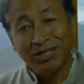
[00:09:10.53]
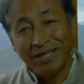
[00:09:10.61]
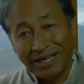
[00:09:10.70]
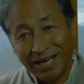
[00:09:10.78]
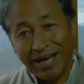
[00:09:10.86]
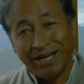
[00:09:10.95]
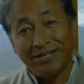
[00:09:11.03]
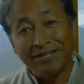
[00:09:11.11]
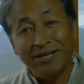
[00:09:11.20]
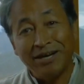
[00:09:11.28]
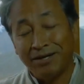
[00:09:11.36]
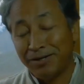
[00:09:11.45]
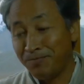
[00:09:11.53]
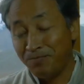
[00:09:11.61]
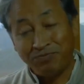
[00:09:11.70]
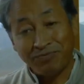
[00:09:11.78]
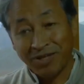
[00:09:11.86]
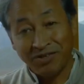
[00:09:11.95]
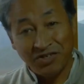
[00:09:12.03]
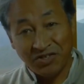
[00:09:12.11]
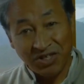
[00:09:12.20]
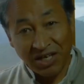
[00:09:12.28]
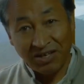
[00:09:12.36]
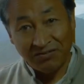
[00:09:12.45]
can
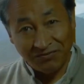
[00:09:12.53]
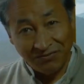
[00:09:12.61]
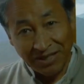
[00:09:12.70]
deserve.